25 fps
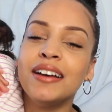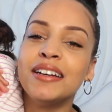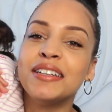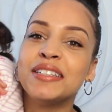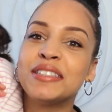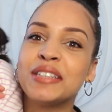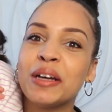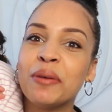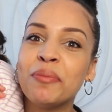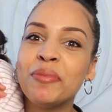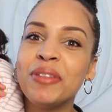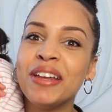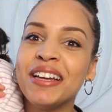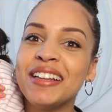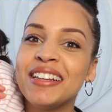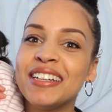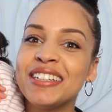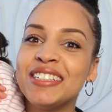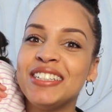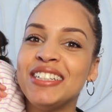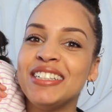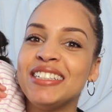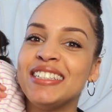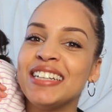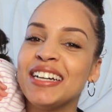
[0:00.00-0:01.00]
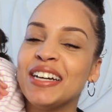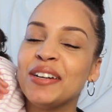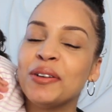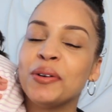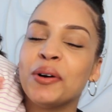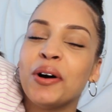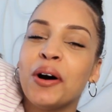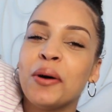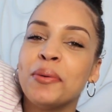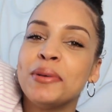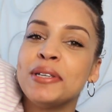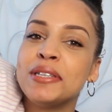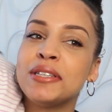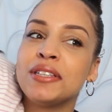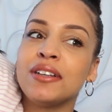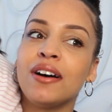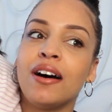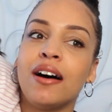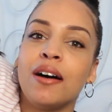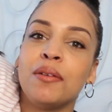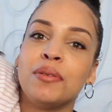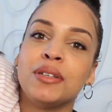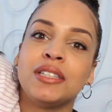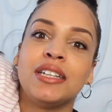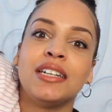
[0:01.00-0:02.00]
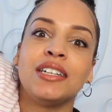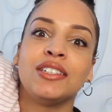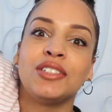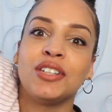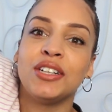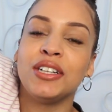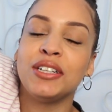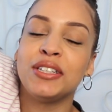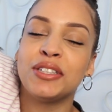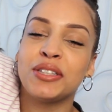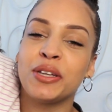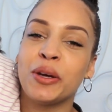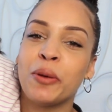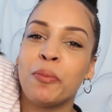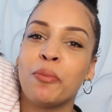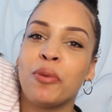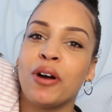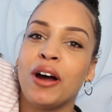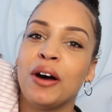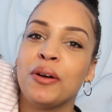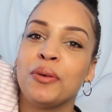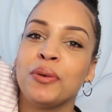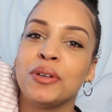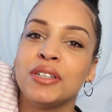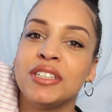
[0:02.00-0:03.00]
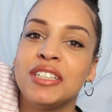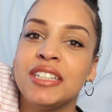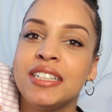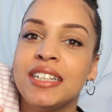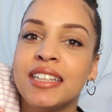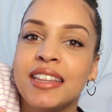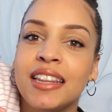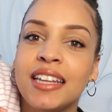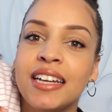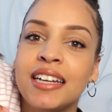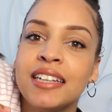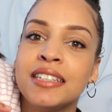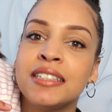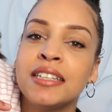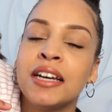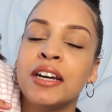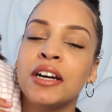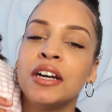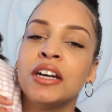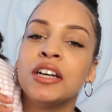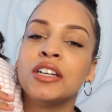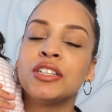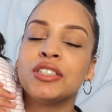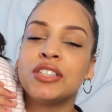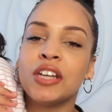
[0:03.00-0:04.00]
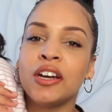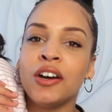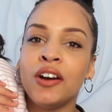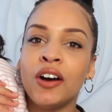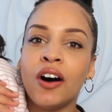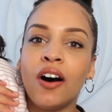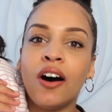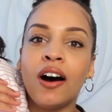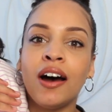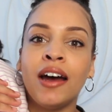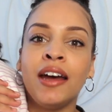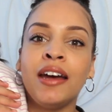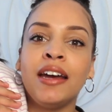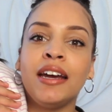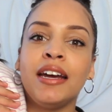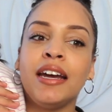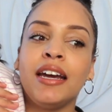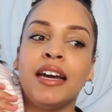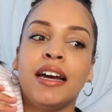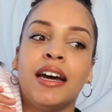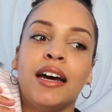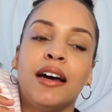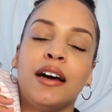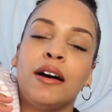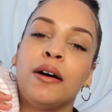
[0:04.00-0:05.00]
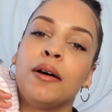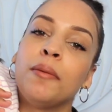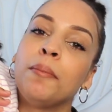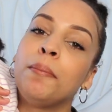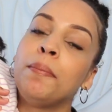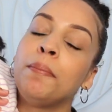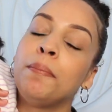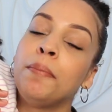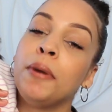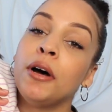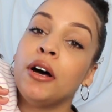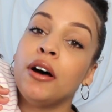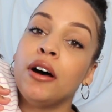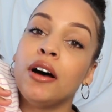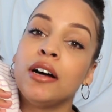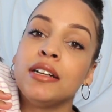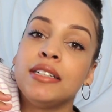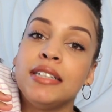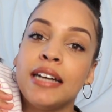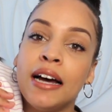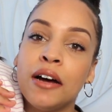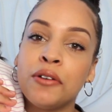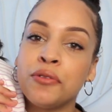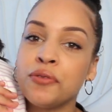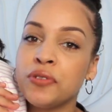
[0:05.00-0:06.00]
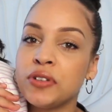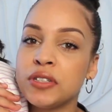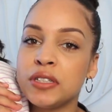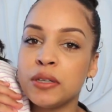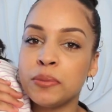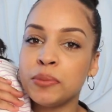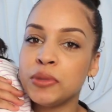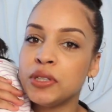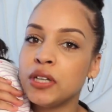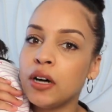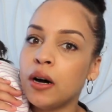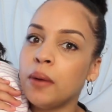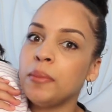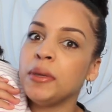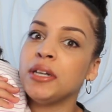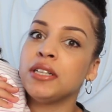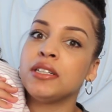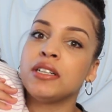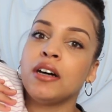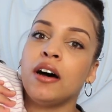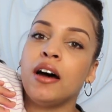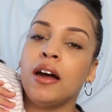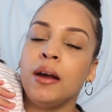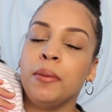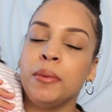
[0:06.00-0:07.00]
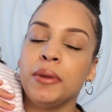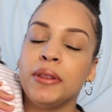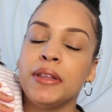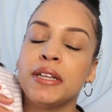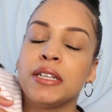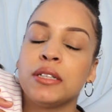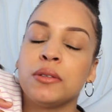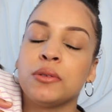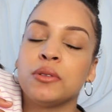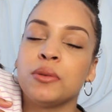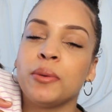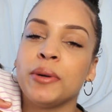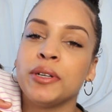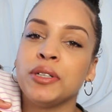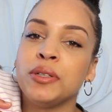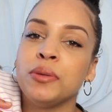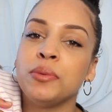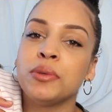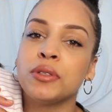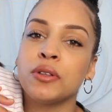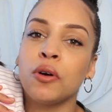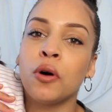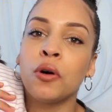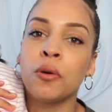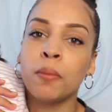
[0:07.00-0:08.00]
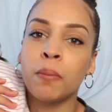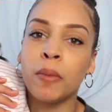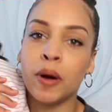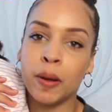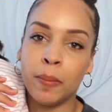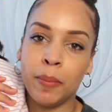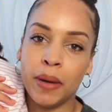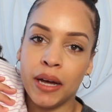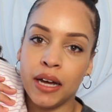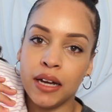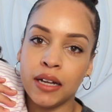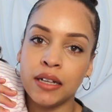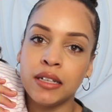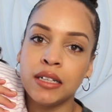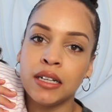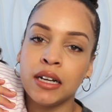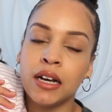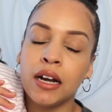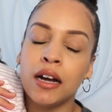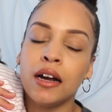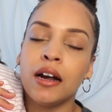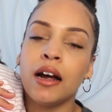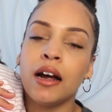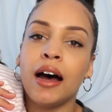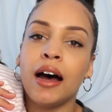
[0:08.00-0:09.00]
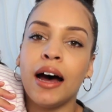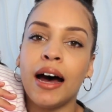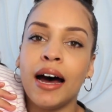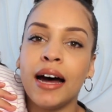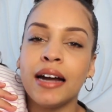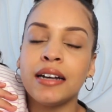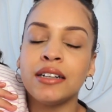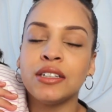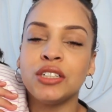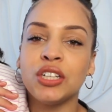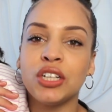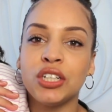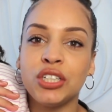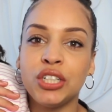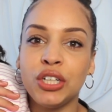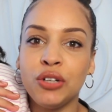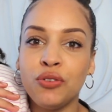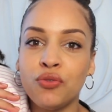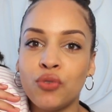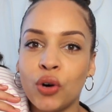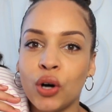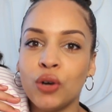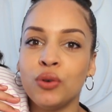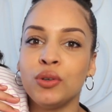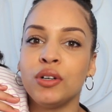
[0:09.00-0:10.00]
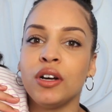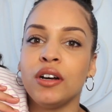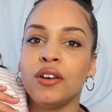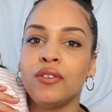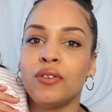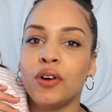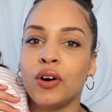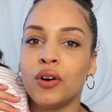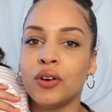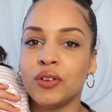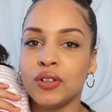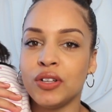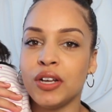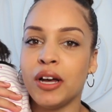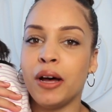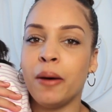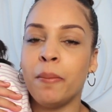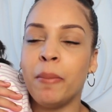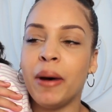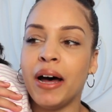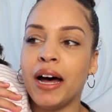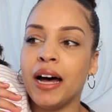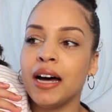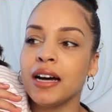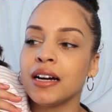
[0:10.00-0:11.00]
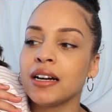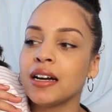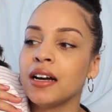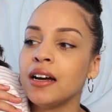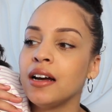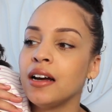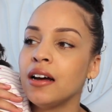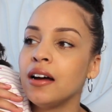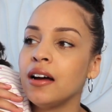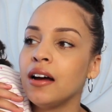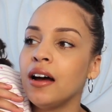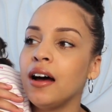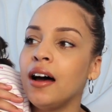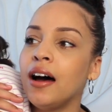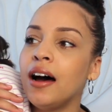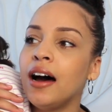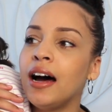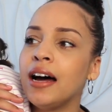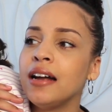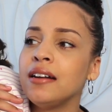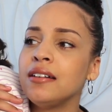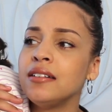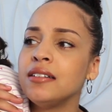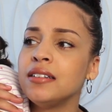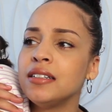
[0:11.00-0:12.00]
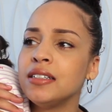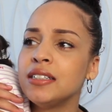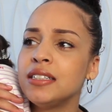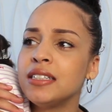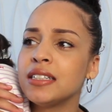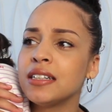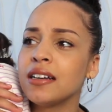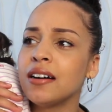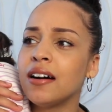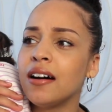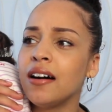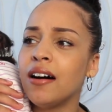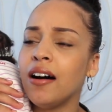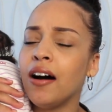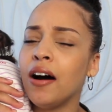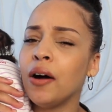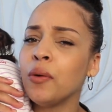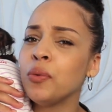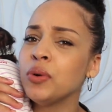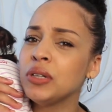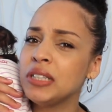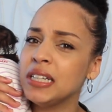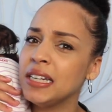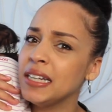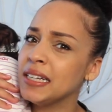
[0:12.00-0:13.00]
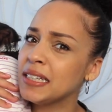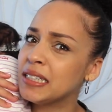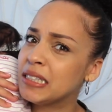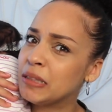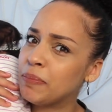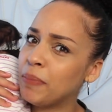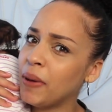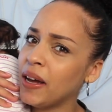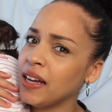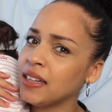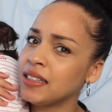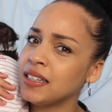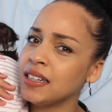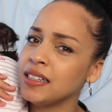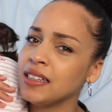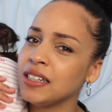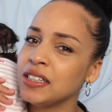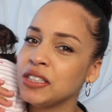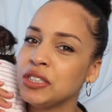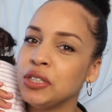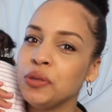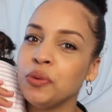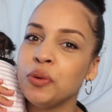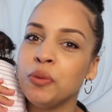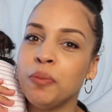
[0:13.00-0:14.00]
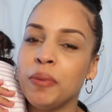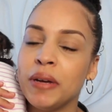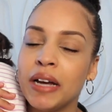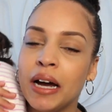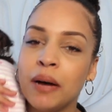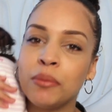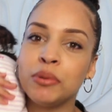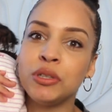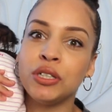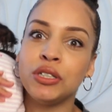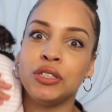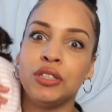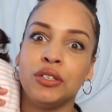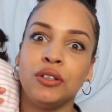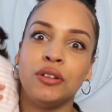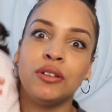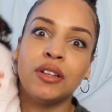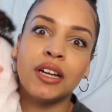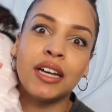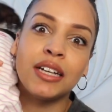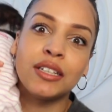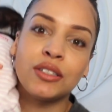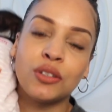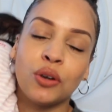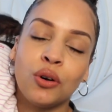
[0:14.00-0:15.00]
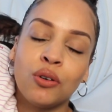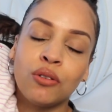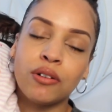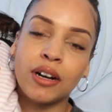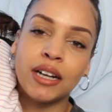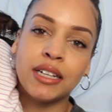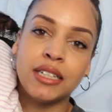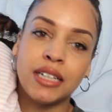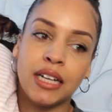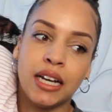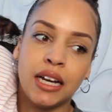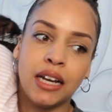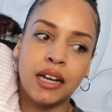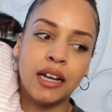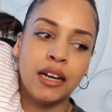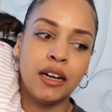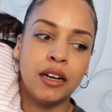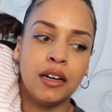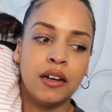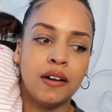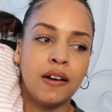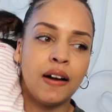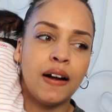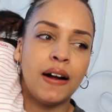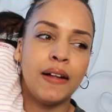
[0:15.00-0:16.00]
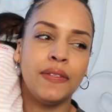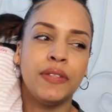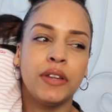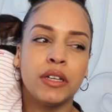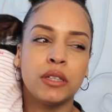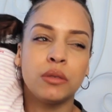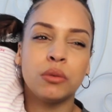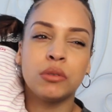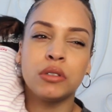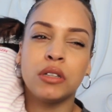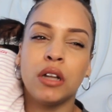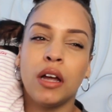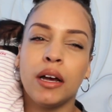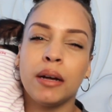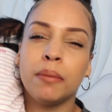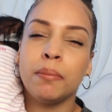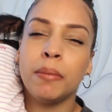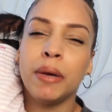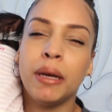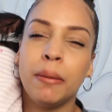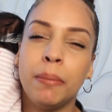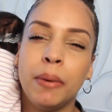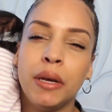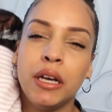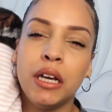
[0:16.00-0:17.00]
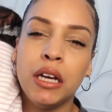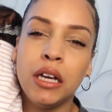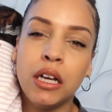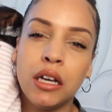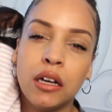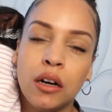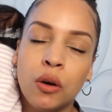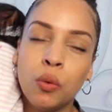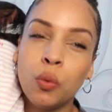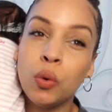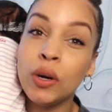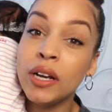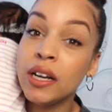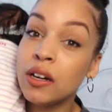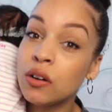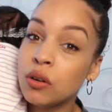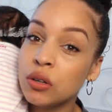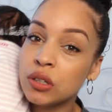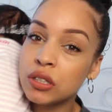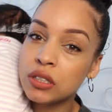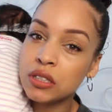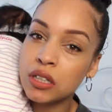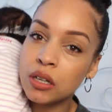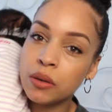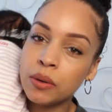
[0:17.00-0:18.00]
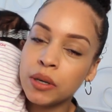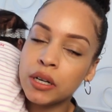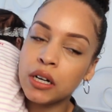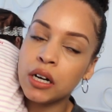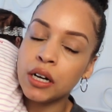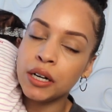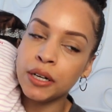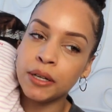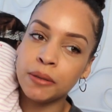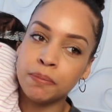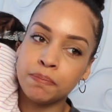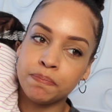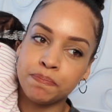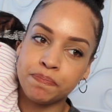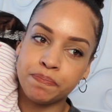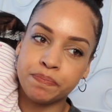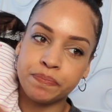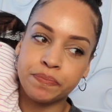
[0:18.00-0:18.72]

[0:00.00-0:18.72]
Something that she did, I was literally so proud when she did this. So I put her down for some tummy time, and this was when she was on my bed, and she rolled over onto her back, and I wasn't expecting that she would be able to do this already, and this was like maybe a week or so ago.